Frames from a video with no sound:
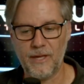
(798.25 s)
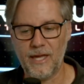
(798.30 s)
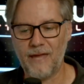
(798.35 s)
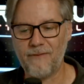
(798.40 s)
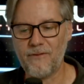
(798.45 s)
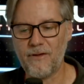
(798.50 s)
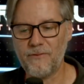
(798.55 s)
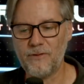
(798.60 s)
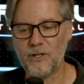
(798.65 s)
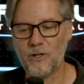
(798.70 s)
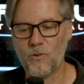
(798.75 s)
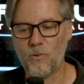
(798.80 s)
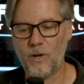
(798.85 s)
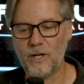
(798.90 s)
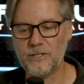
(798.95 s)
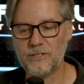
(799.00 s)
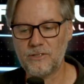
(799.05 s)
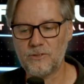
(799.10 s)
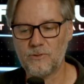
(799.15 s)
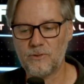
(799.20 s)
If you have any
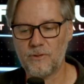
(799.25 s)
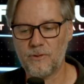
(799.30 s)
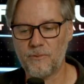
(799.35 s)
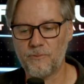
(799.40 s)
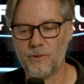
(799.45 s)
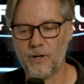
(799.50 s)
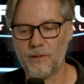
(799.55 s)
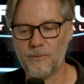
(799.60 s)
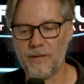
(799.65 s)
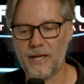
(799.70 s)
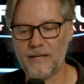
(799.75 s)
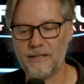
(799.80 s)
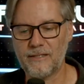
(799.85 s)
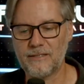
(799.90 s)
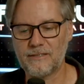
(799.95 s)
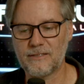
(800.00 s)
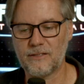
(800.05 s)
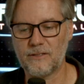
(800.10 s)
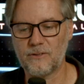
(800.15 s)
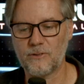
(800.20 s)
questions, Brian added
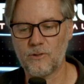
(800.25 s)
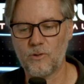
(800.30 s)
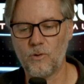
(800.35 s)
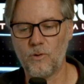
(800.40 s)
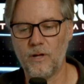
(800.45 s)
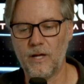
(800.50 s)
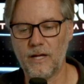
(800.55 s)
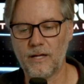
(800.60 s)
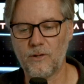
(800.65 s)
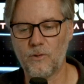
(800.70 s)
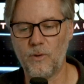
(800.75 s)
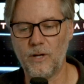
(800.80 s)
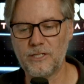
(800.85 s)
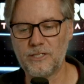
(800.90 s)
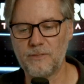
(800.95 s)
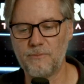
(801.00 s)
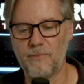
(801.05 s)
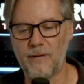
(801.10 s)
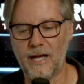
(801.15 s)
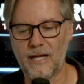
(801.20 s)
these little
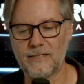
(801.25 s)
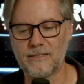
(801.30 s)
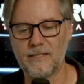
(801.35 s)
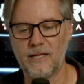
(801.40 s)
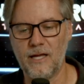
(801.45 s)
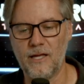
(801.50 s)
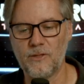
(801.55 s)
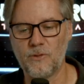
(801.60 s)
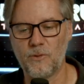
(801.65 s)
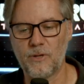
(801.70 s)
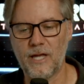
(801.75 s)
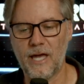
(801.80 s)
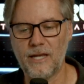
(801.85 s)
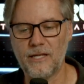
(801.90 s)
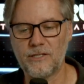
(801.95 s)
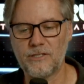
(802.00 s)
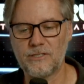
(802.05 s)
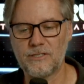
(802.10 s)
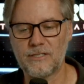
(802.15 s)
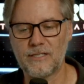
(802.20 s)
question box that will kind
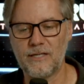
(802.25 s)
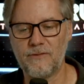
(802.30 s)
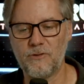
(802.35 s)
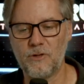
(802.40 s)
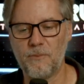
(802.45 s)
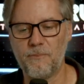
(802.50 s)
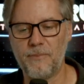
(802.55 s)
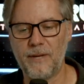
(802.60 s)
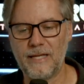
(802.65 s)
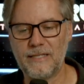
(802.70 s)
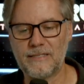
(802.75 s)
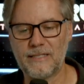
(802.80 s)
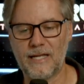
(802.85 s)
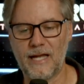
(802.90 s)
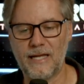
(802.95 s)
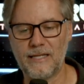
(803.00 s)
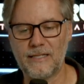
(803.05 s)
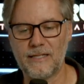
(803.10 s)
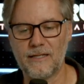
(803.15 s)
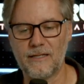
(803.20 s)
of just give you a basic
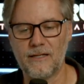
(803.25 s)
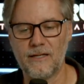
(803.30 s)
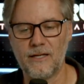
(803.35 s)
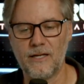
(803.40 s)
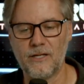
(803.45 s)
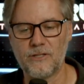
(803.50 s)
idea.